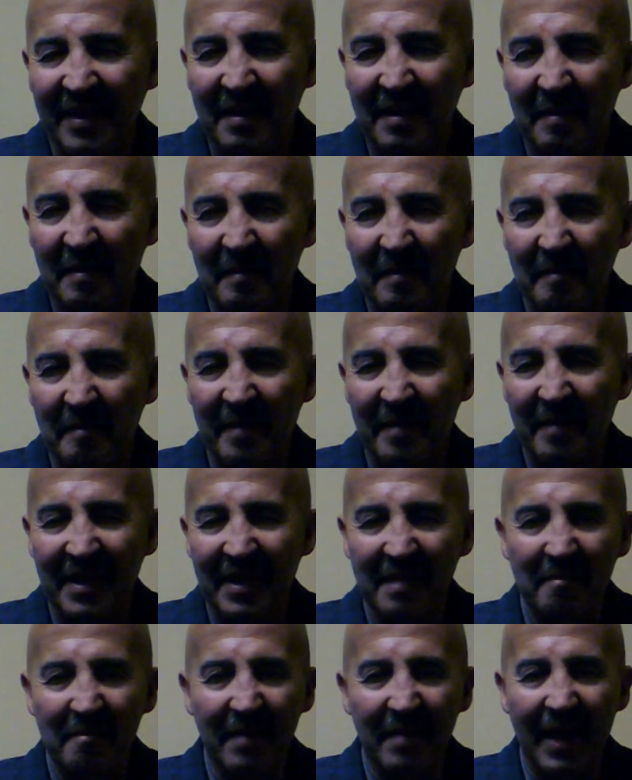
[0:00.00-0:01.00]
Men
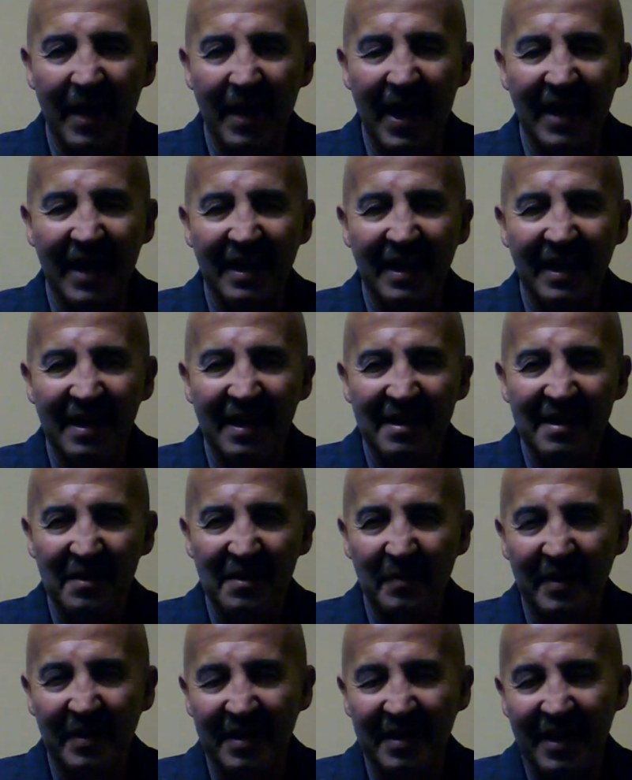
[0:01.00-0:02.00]
in Black
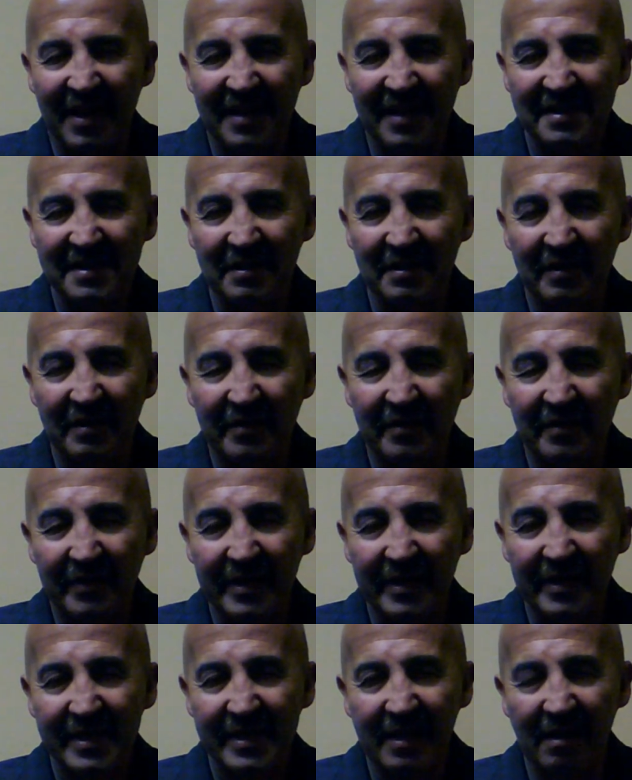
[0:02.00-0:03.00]
where the
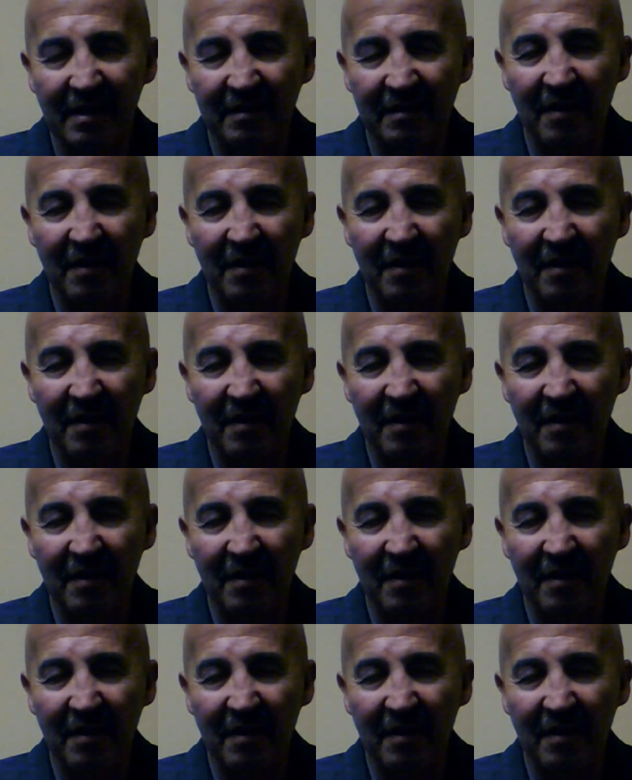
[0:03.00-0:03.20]
extraterrestrial